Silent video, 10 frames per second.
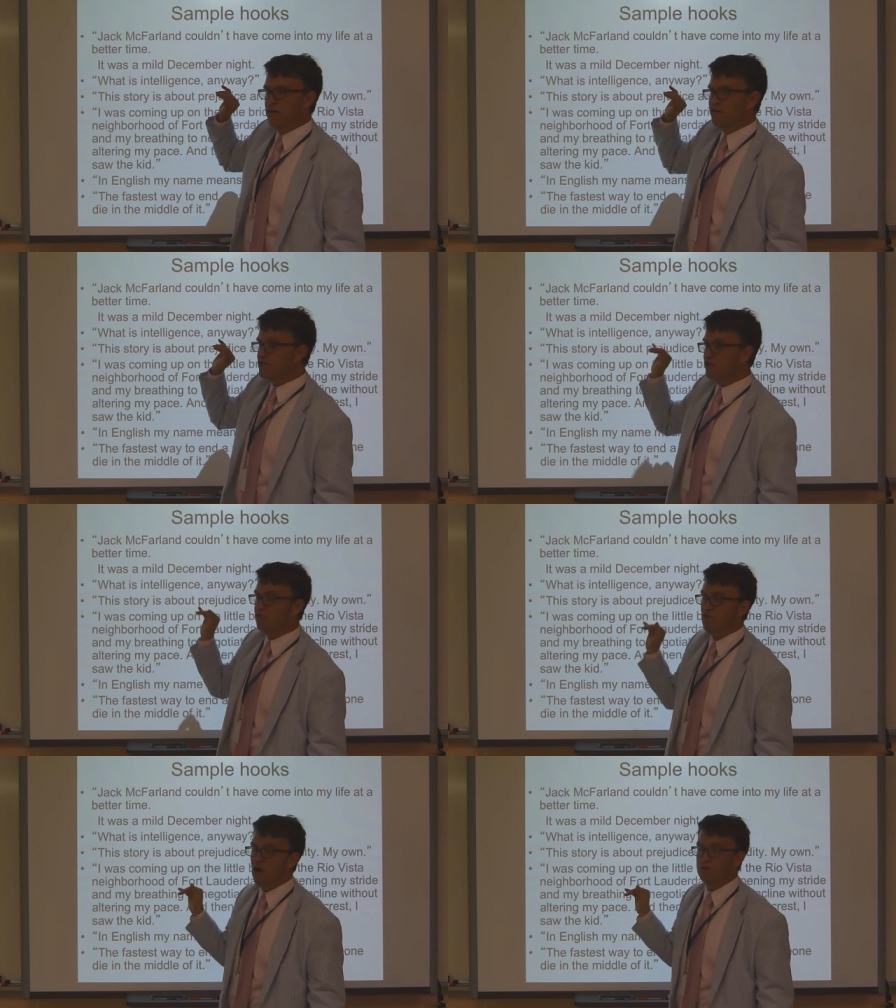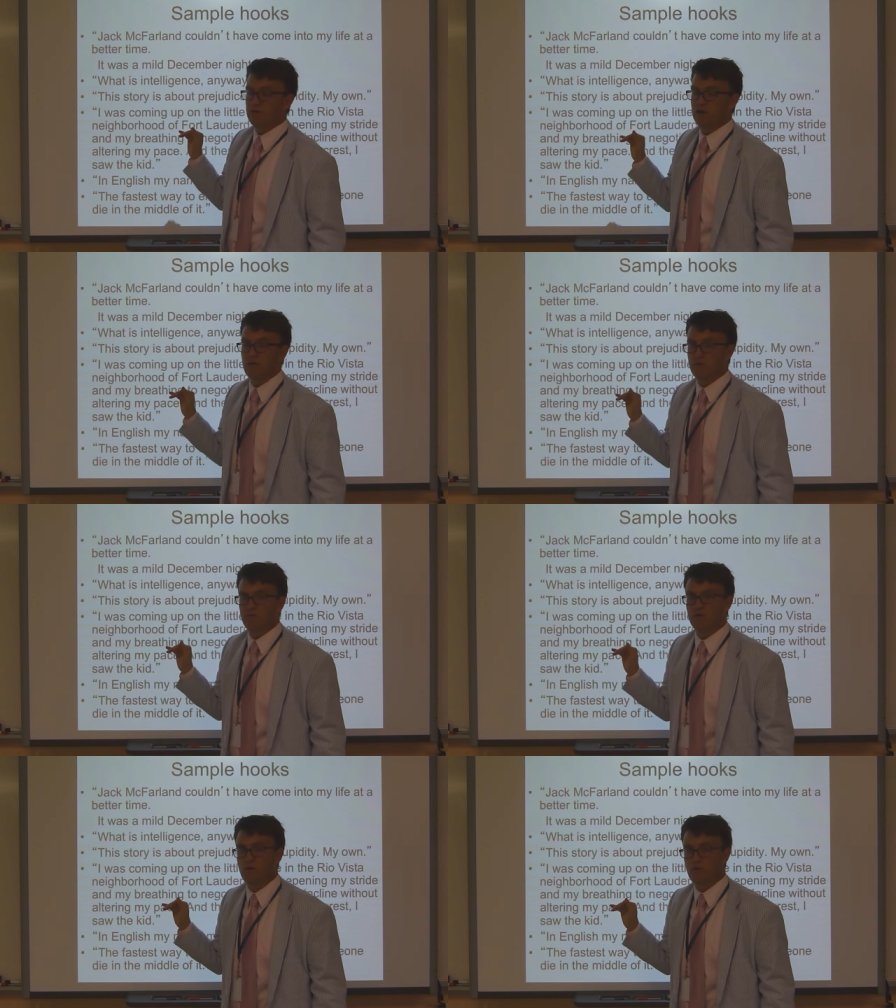There's nothing wrong with starting with a
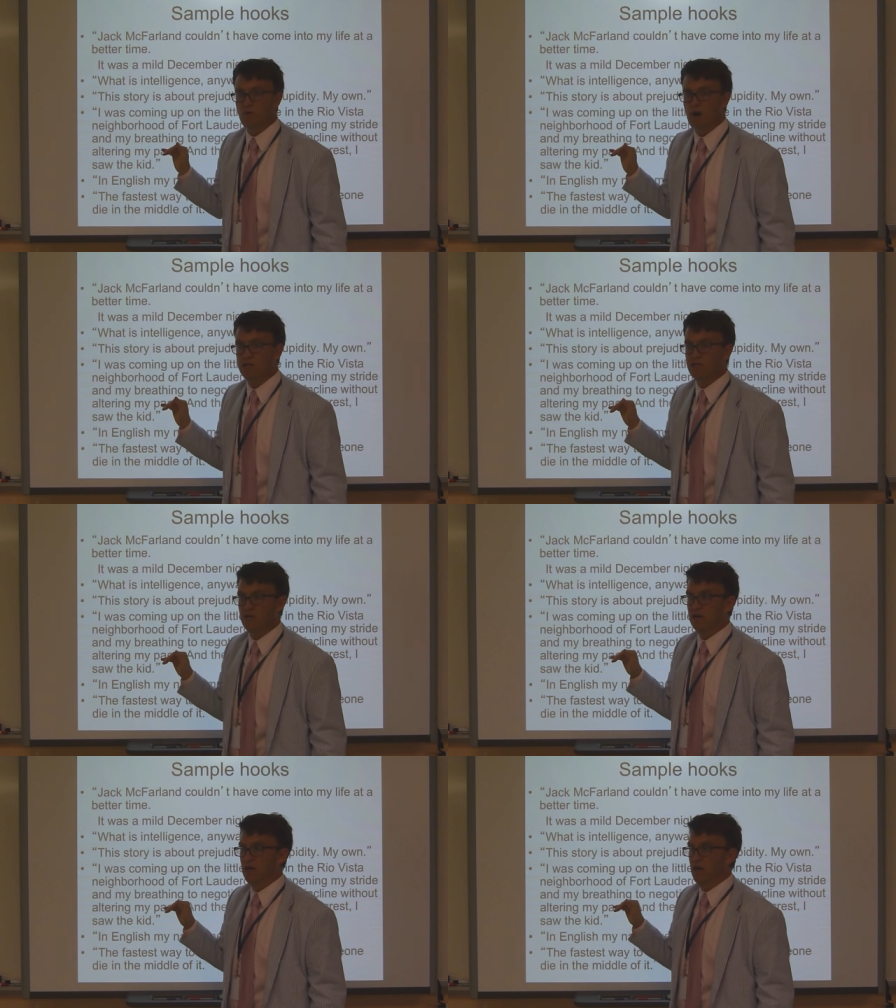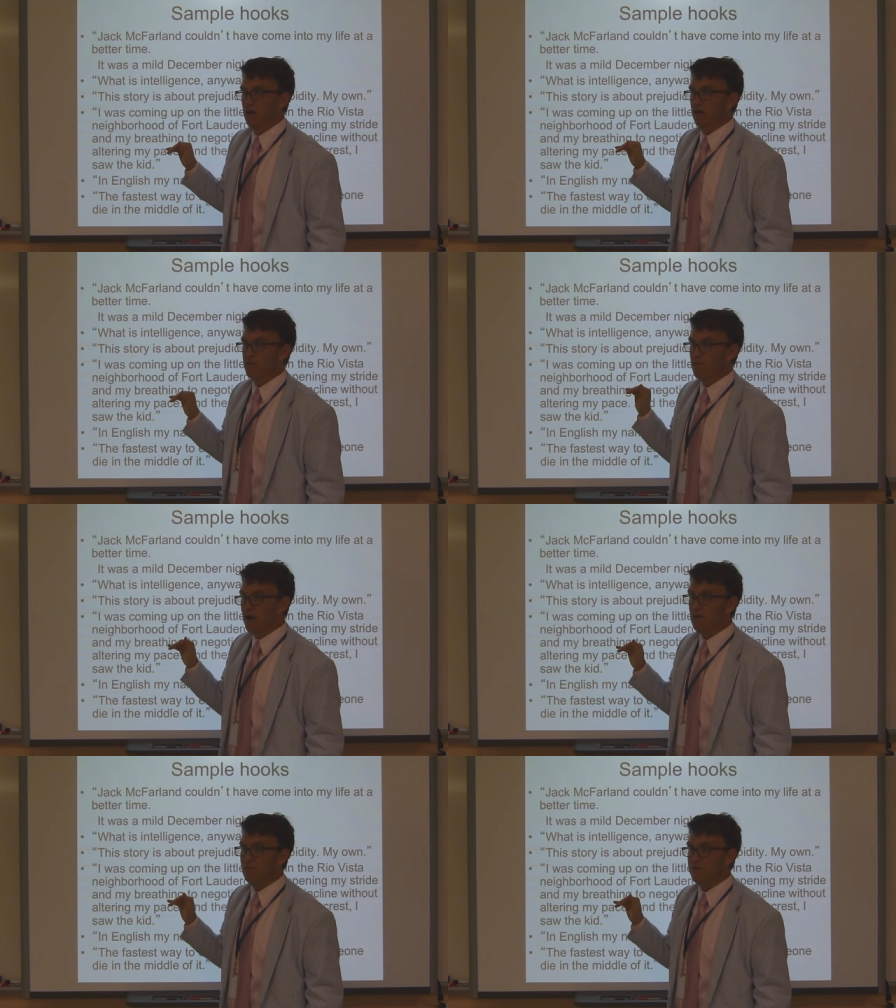rhetorical question. The
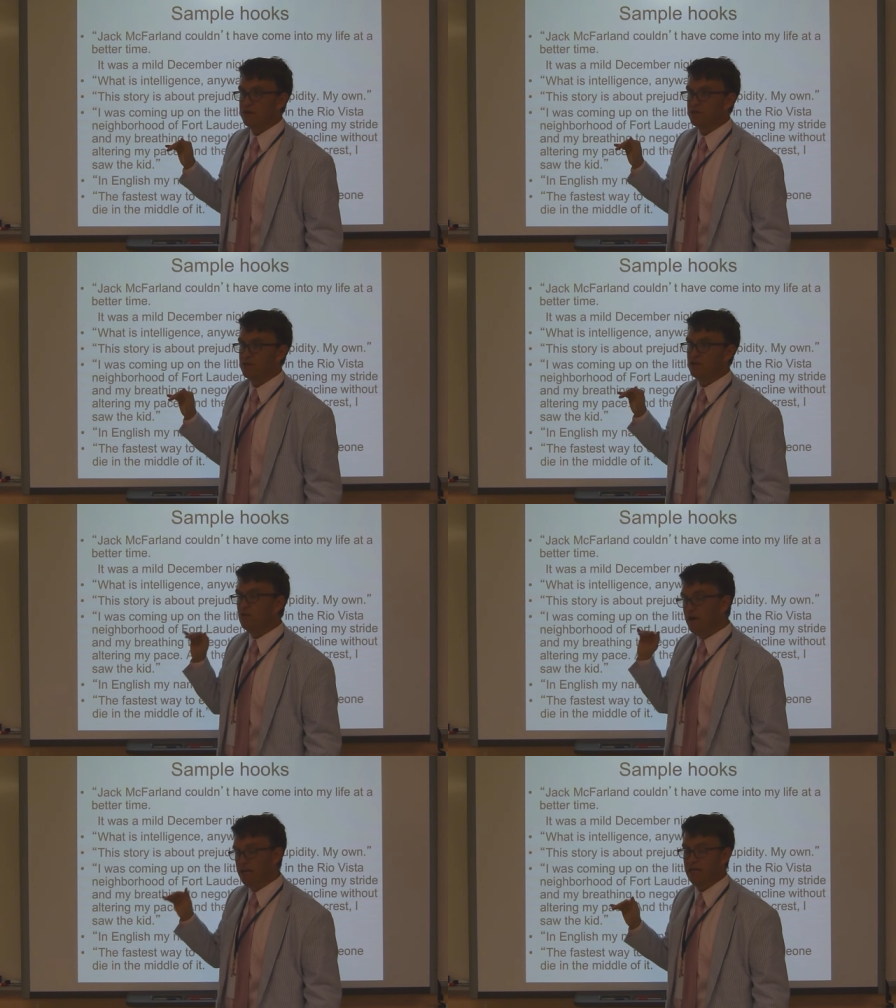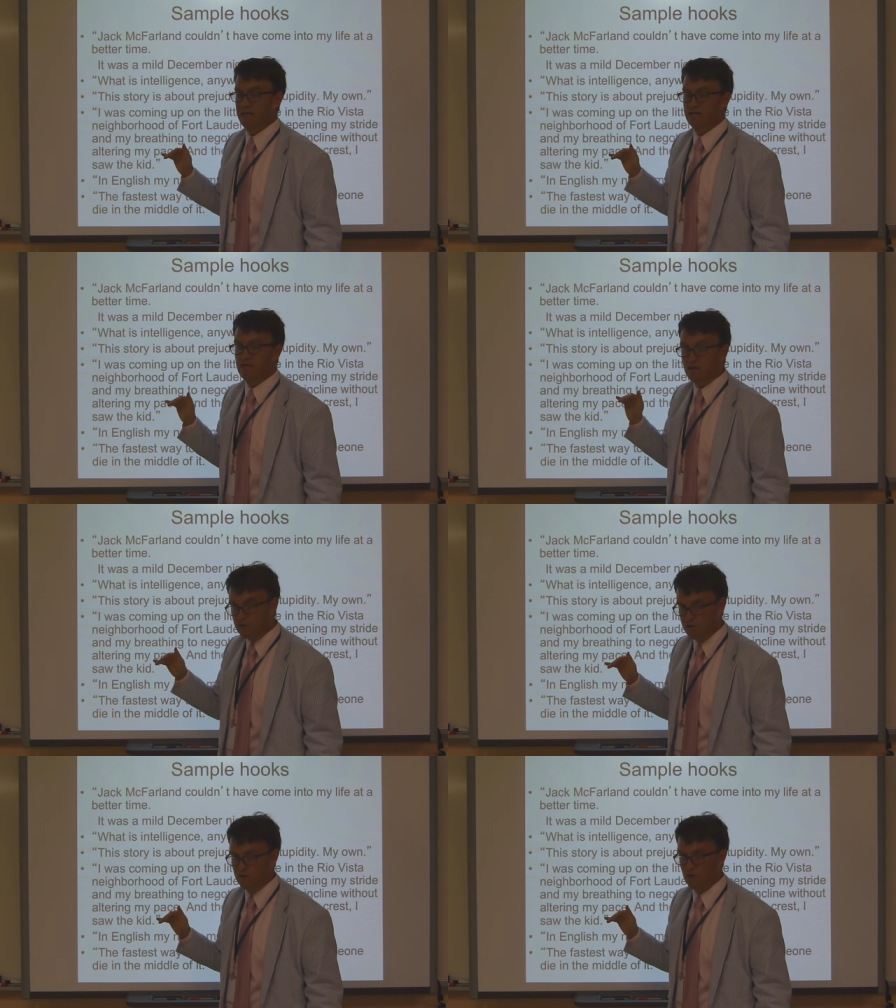problem is, too many kids
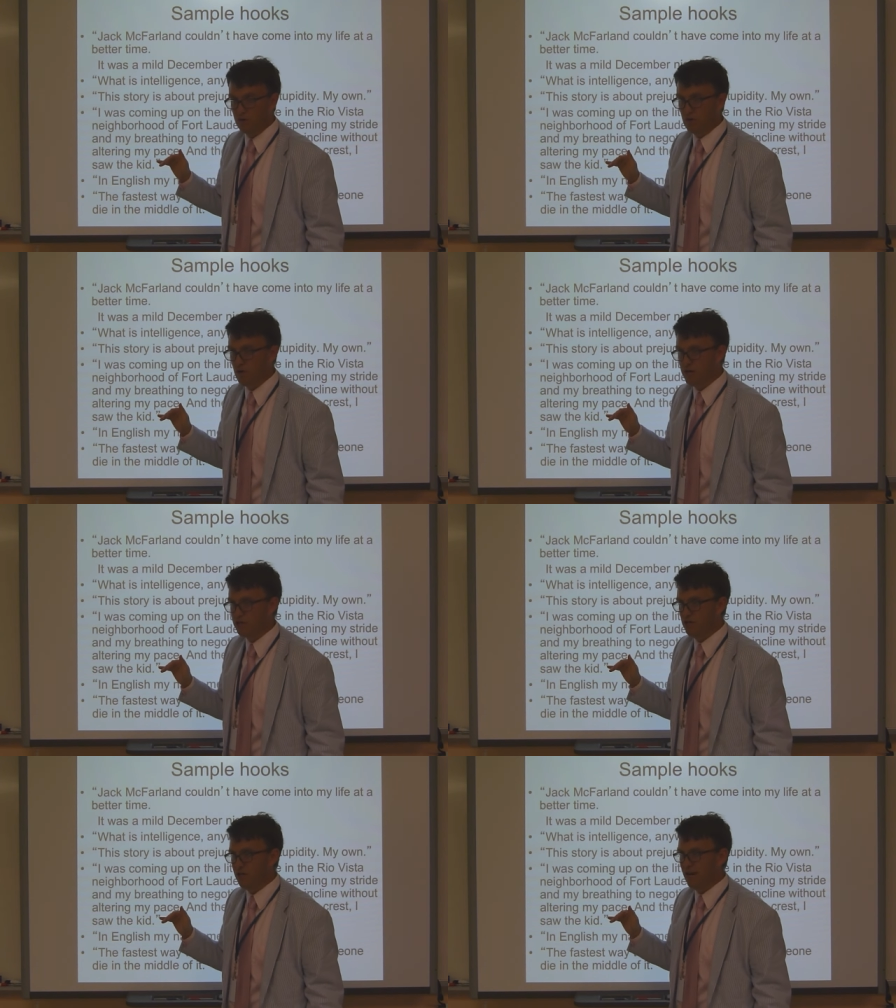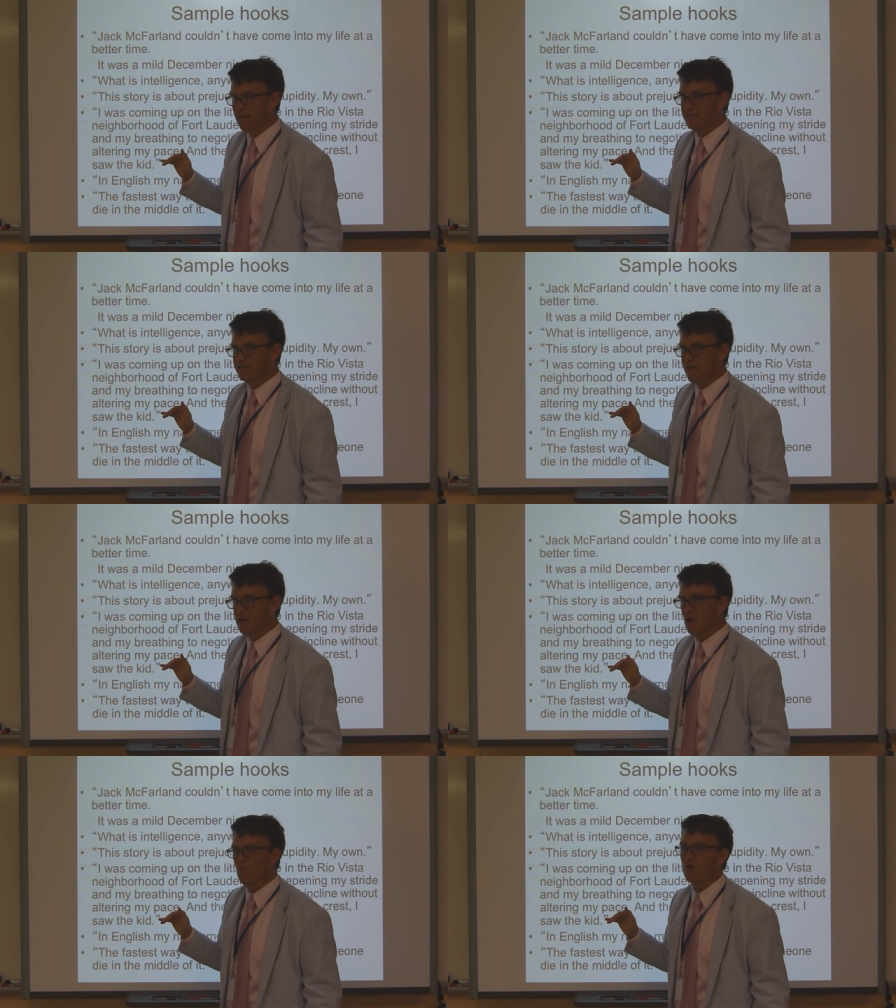use the rhetorical question, and it's
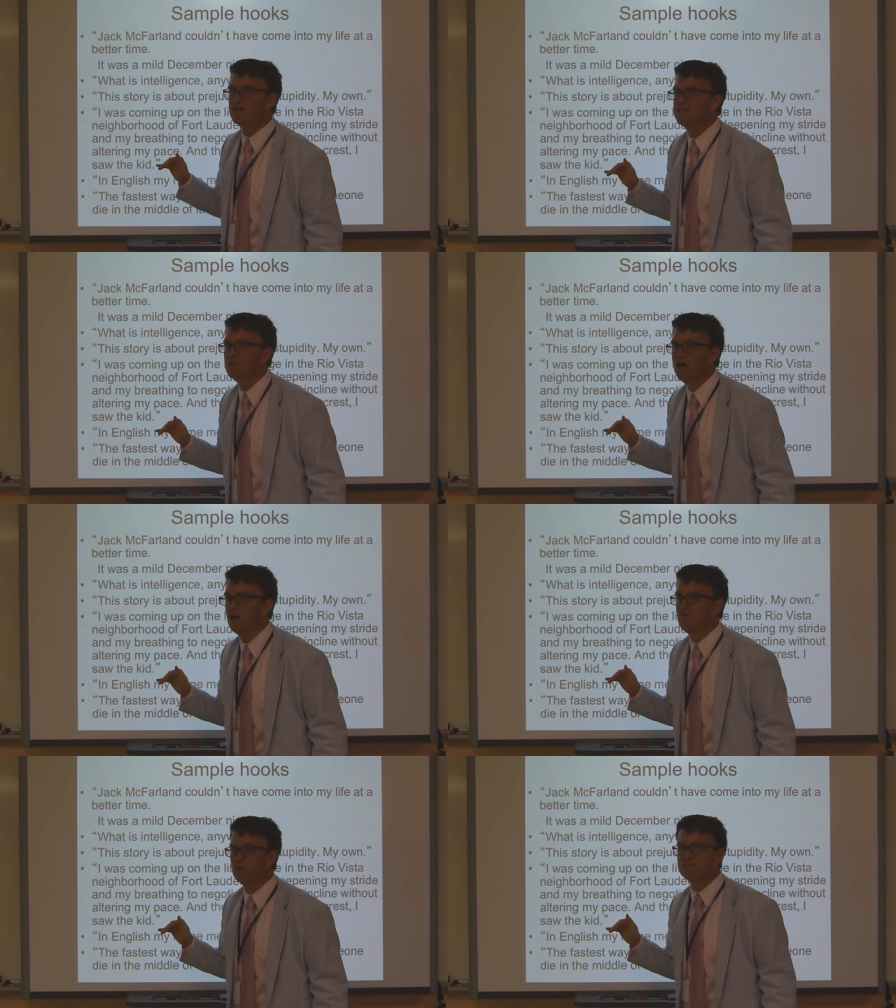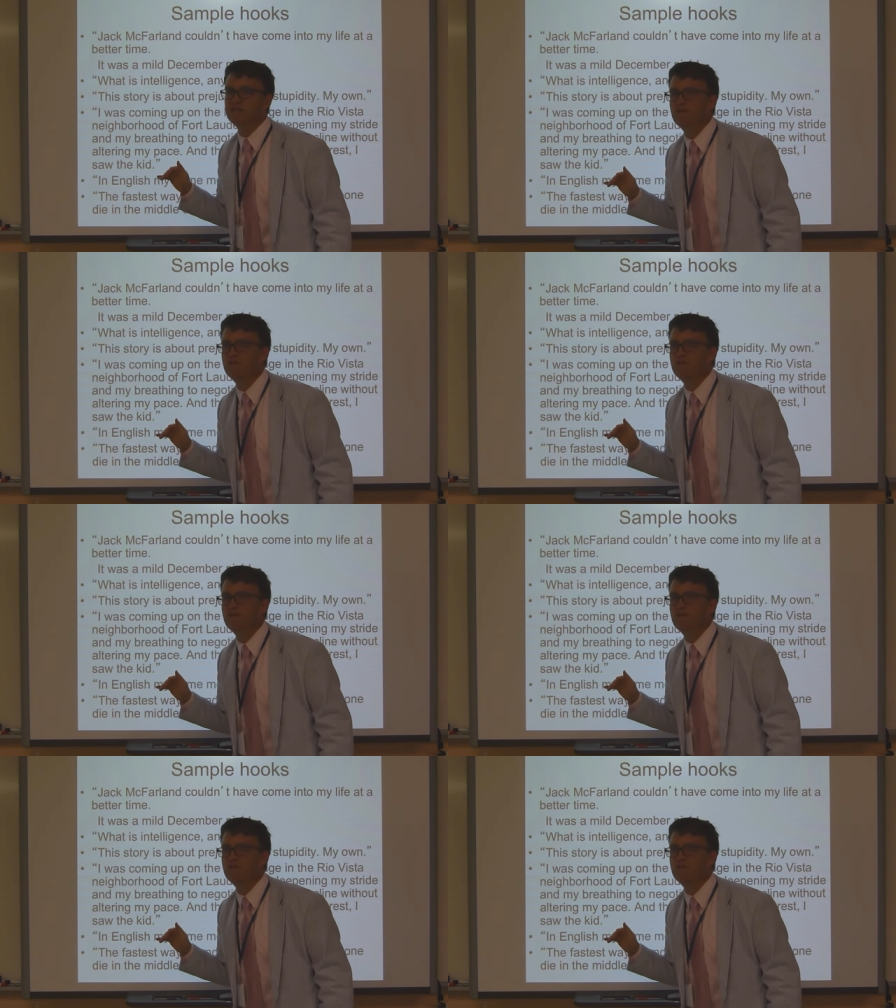like, what is love? What does